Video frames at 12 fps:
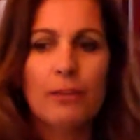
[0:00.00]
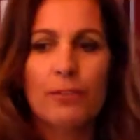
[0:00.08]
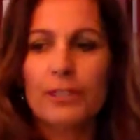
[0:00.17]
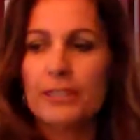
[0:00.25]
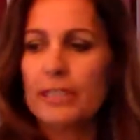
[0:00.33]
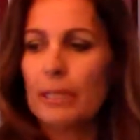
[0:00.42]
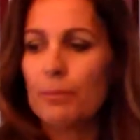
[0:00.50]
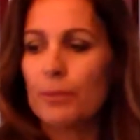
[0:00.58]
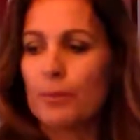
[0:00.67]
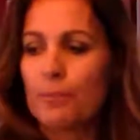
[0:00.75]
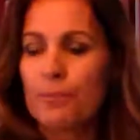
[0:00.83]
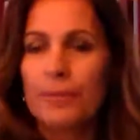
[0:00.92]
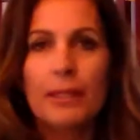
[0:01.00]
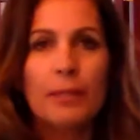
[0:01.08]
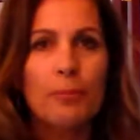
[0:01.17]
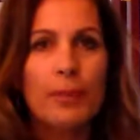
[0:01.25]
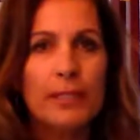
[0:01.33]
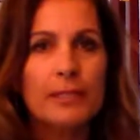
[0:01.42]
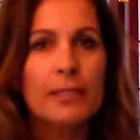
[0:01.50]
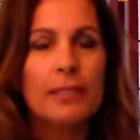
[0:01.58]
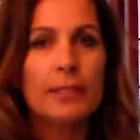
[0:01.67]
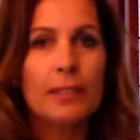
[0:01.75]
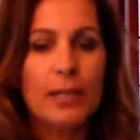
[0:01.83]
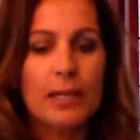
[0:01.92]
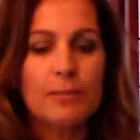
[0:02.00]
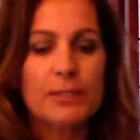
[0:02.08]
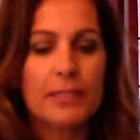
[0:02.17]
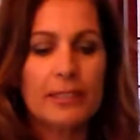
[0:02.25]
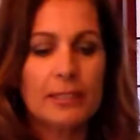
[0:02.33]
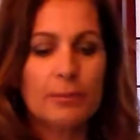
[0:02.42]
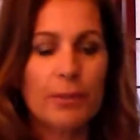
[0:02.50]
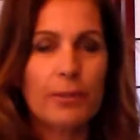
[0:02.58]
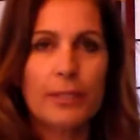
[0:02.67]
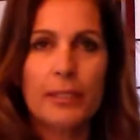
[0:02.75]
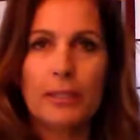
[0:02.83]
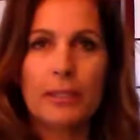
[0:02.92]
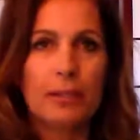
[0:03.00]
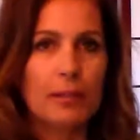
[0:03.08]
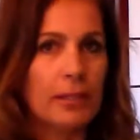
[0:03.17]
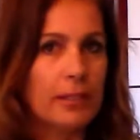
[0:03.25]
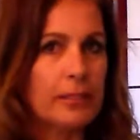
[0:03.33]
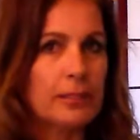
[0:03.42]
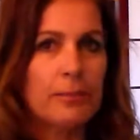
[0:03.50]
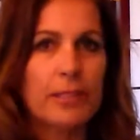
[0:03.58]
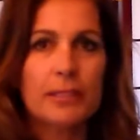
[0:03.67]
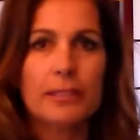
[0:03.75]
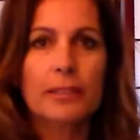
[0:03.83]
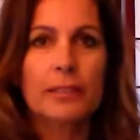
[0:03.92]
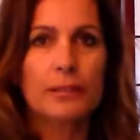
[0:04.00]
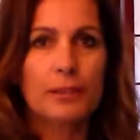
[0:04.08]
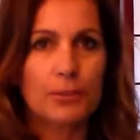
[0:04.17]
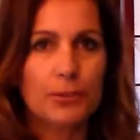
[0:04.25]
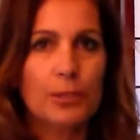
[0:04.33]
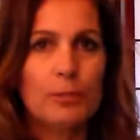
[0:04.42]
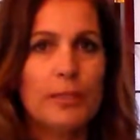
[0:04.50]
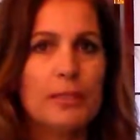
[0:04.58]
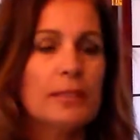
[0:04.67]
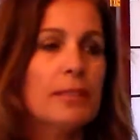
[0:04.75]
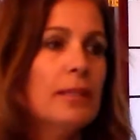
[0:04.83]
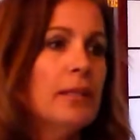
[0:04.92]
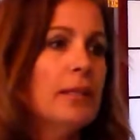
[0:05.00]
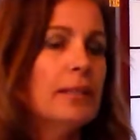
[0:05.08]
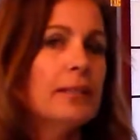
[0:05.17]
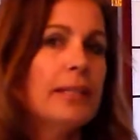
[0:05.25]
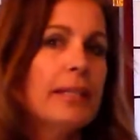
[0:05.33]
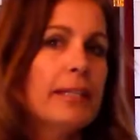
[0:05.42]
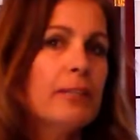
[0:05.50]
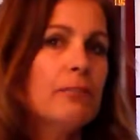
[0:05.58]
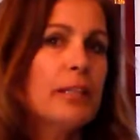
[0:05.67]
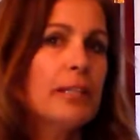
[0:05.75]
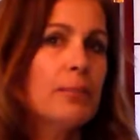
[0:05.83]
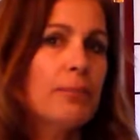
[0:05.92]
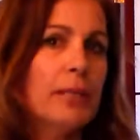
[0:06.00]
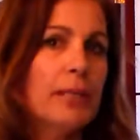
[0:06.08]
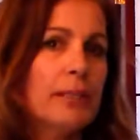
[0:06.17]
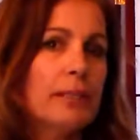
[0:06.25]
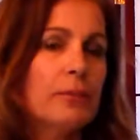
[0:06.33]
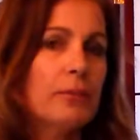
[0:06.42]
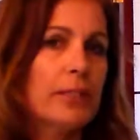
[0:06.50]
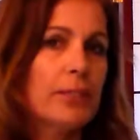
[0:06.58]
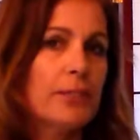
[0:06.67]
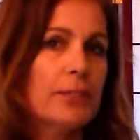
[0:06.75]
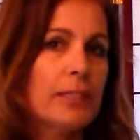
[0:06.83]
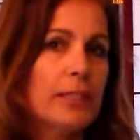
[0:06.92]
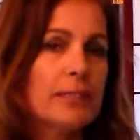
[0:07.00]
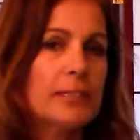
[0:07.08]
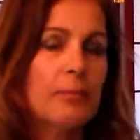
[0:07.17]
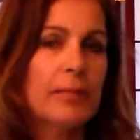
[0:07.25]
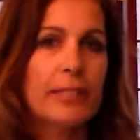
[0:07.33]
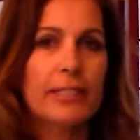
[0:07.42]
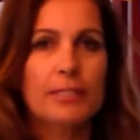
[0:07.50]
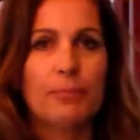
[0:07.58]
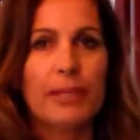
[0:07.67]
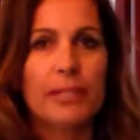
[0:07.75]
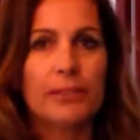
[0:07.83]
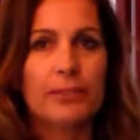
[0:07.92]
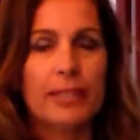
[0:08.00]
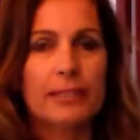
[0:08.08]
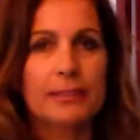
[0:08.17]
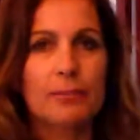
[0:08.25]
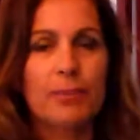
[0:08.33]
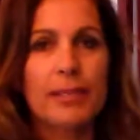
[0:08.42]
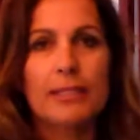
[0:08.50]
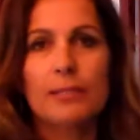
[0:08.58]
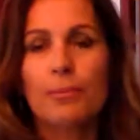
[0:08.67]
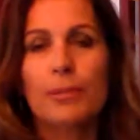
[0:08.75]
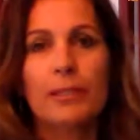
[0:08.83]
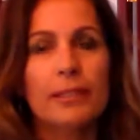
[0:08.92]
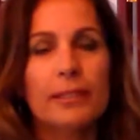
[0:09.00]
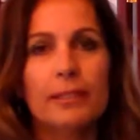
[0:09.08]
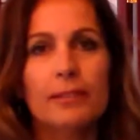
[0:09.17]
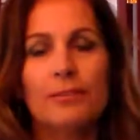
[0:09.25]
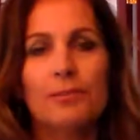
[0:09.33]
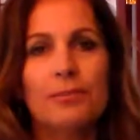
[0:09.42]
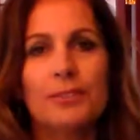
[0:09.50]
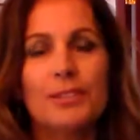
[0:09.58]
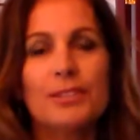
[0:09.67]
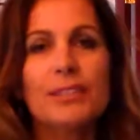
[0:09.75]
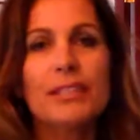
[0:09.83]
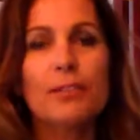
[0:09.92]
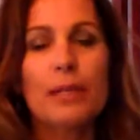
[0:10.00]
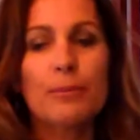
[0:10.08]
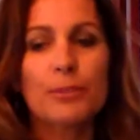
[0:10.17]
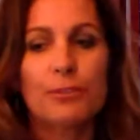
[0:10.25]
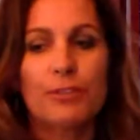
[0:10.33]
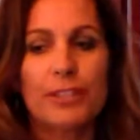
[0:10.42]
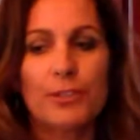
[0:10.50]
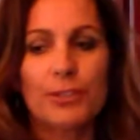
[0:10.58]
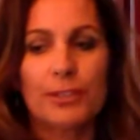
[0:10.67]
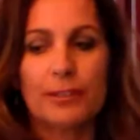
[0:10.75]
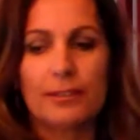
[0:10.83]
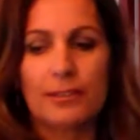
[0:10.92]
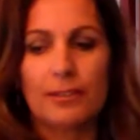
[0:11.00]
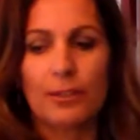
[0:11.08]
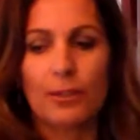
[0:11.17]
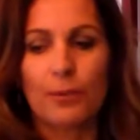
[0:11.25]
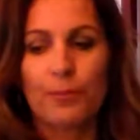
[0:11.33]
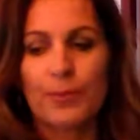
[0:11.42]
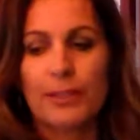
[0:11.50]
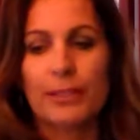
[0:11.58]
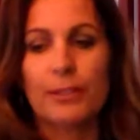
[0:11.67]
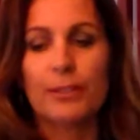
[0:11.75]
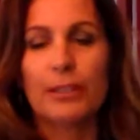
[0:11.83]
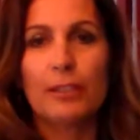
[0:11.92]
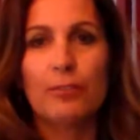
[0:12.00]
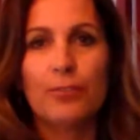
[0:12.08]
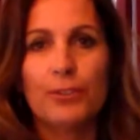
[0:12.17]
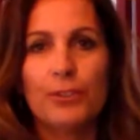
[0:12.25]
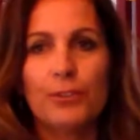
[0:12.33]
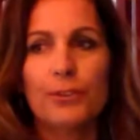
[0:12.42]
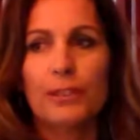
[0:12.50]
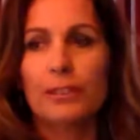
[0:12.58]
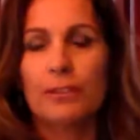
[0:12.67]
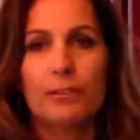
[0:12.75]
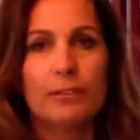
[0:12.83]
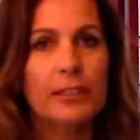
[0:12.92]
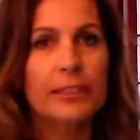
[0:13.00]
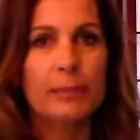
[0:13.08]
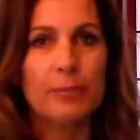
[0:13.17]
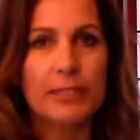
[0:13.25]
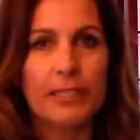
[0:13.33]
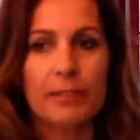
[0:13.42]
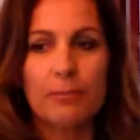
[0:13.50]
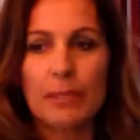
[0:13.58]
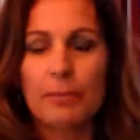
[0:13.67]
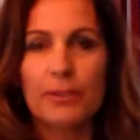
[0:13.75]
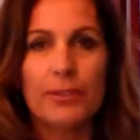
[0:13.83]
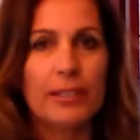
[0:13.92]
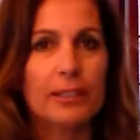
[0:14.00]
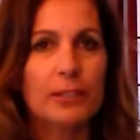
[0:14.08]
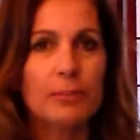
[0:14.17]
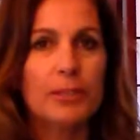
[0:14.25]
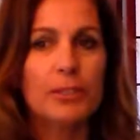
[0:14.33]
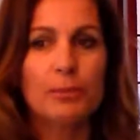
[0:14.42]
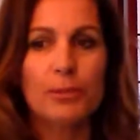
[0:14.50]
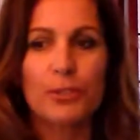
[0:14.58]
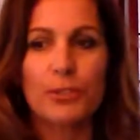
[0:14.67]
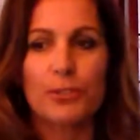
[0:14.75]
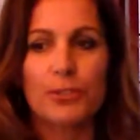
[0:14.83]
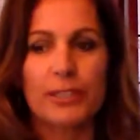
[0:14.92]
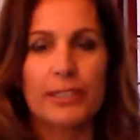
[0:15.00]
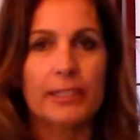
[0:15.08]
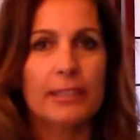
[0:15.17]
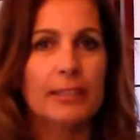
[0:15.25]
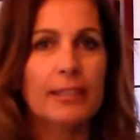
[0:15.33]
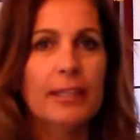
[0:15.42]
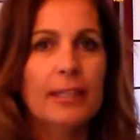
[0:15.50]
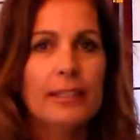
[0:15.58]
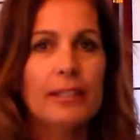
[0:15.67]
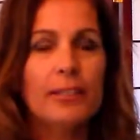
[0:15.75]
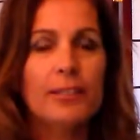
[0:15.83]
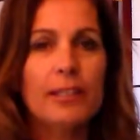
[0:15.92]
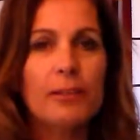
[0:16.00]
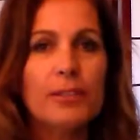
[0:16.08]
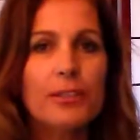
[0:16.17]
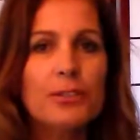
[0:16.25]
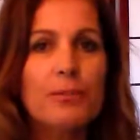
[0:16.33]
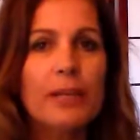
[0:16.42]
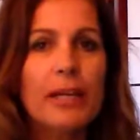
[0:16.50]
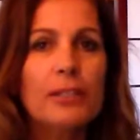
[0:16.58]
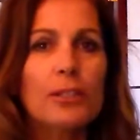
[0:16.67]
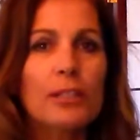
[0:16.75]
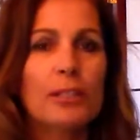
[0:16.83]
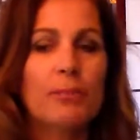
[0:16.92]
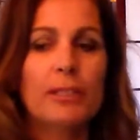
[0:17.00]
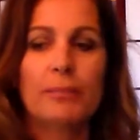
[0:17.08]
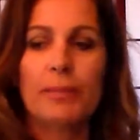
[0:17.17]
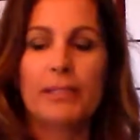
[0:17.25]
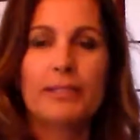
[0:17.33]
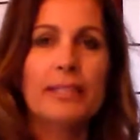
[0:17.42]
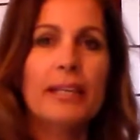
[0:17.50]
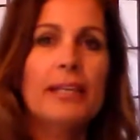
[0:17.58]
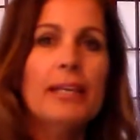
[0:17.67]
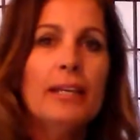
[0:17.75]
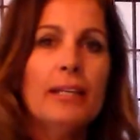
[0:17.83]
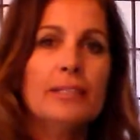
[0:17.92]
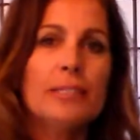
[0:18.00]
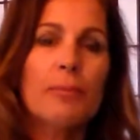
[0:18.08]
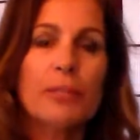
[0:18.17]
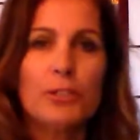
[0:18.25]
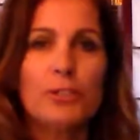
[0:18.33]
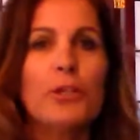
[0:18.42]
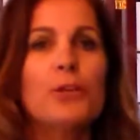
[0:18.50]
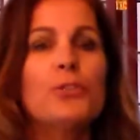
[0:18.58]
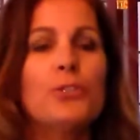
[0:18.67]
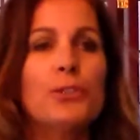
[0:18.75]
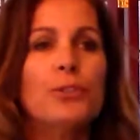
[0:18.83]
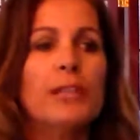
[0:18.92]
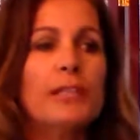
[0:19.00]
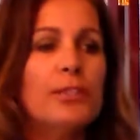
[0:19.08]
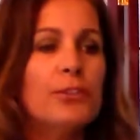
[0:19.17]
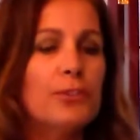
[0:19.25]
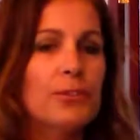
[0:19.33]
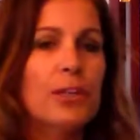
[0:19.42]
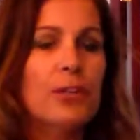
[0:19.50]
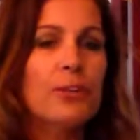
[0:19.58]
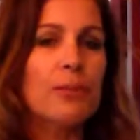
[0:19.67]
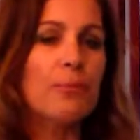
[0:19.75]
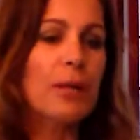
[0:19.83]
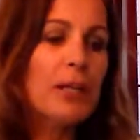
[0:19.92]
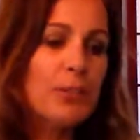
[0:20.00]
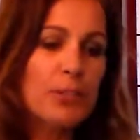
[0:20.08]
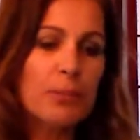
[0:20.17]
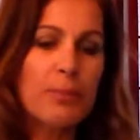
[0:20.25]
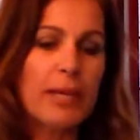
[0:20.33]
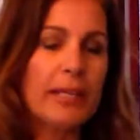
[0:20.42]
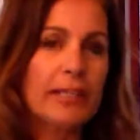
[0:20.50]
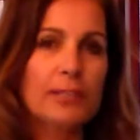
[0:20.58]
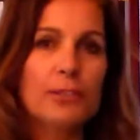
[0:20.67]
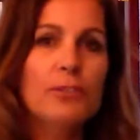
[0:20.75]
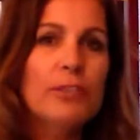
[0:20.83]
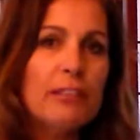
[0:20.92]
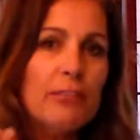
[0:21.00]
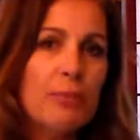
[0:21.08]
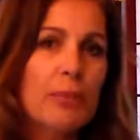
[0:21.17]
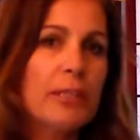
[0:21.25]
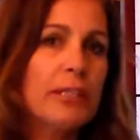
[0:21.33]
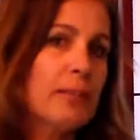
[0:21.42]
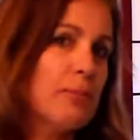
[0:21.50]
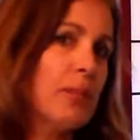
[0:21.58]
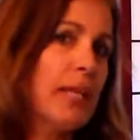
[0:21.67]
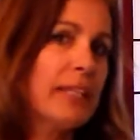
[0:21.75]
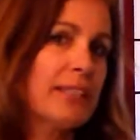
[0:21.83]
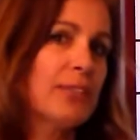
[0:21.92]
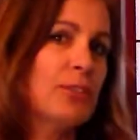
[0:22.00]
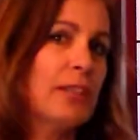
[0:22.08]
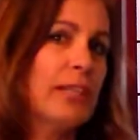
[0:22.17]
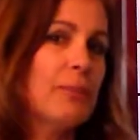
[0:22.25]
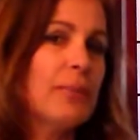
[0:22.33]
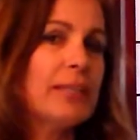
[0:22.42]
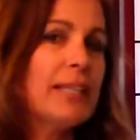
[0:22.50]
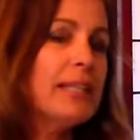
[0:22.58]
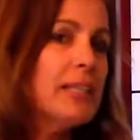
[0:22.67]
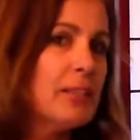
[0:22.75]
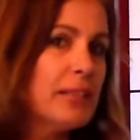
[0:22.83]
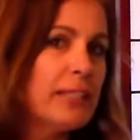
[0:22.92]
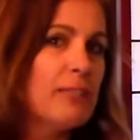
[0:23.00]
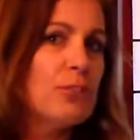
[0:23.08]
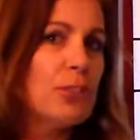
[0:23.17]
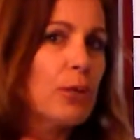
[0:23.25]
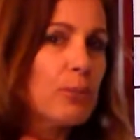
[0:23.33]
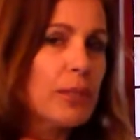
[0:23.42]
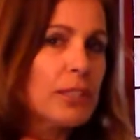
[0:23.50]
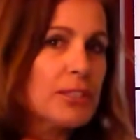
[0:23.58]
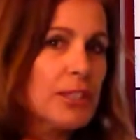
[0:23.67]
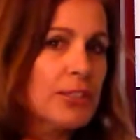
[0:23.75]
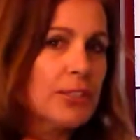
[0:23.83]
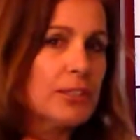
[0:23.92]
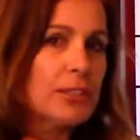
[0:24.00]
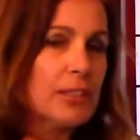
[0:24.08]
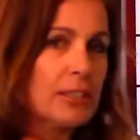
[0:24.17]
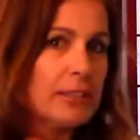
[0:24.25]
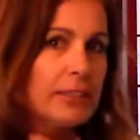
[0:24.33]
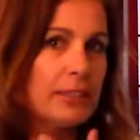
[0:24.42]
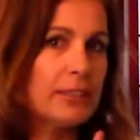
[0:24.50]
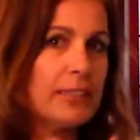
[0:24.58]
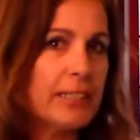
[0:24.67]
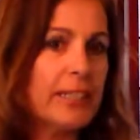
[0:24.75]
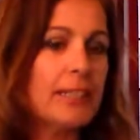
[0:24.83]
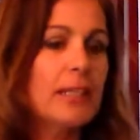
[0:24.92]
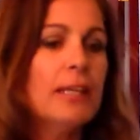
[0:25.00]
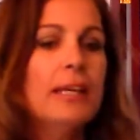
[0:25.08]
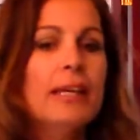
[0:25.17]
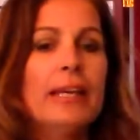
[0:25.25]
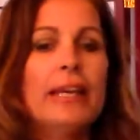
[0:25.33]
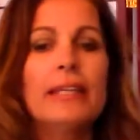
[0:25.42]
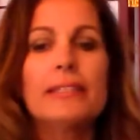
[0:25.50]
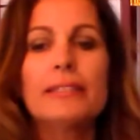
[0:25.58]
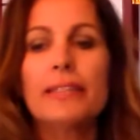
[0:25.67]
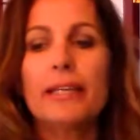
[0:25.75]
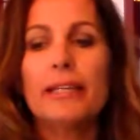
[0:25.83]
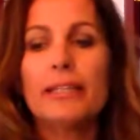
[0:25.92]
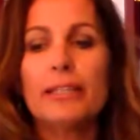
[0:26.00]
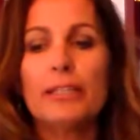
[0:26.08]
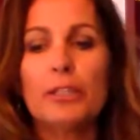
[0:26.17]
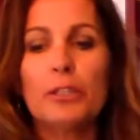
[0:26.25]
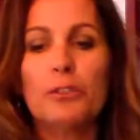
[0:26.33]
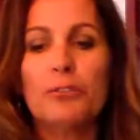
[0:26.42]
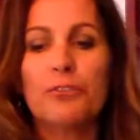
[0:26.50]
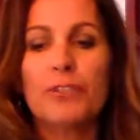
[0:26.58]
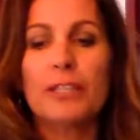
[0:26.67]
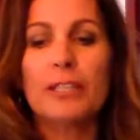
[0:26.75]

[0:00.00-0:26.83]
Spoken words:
For example, based on a cop's testimony on a domestic disturbance, they can recommend whether or not somebody gets Baker acted based upon just their observation. So, if you are really upset, maybe you had a little bit too much to drink and there's a bad call being made. Say somebody chokes you and you go to punch them back and you leave a mark and black in their eye, but they didn't leave choke marks on your neck. And say if